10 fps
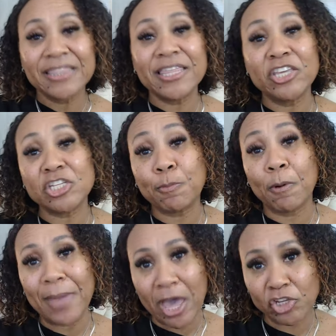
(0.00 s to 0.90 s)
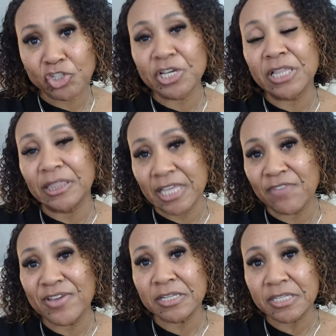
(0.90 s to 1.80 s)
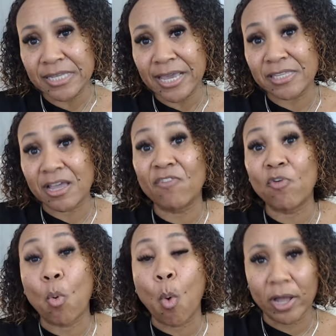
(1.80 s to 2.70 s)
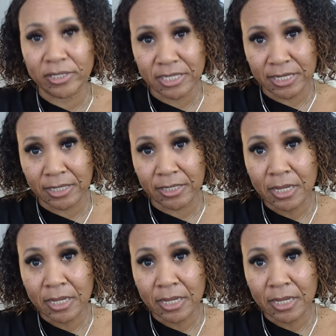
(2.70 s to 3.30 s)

They just perpetually live in a state of wanting.